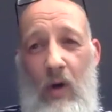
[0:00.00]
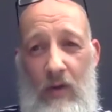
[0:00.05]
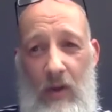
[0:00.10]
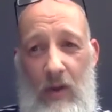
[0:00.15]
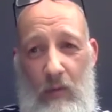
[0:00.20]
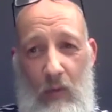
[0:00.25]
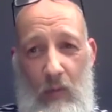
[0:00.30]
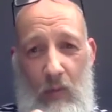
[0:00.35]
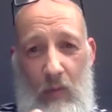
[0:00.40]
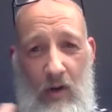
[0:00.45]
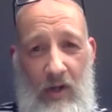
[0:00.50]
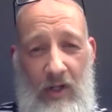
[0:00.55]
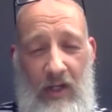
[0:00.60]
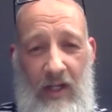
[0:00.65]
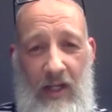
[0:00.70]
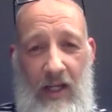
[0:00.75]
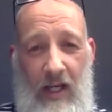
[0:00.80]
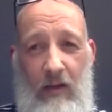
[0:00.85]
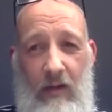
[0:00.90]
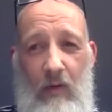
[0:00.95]
that we're
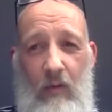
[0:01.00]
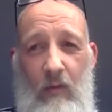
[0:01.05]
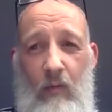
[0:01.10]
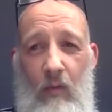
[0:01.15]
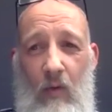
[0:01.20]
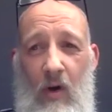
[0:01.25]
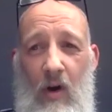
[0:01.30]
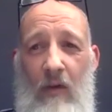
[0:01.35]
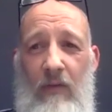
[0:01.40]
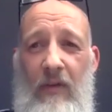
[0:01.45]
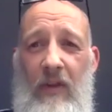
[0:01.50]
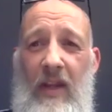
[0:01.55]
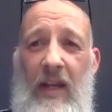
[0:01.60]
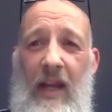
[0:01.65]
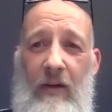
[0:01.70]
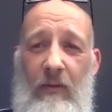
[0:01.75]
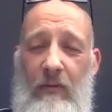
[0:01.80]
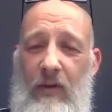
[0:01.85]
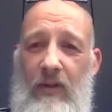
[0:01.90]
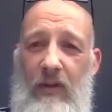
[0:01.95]
working in rather than the
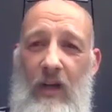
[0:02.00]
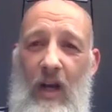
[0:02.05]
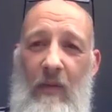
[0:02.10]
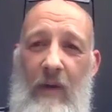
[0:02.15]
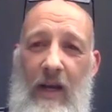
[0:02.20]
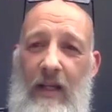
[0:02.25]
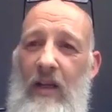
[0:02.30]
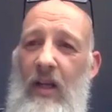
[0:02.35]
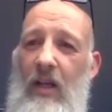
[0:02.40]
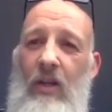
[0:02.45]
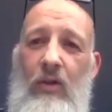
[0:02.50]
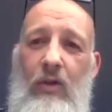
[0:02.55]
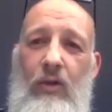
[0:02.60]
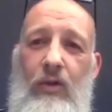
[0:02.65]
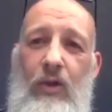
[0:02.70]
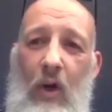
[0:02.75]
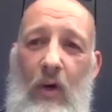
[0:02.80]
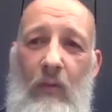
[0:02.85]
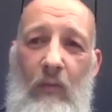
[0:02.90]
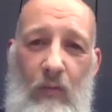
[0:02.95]
adult just going,
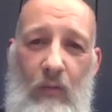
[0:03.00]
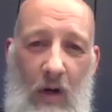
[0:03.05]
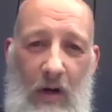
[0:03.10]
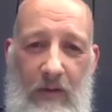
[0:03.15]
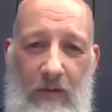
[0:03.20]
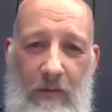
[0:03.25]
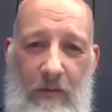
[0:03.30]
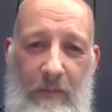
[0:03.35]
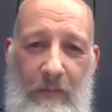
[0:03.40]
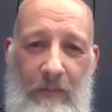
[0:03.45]
don't run.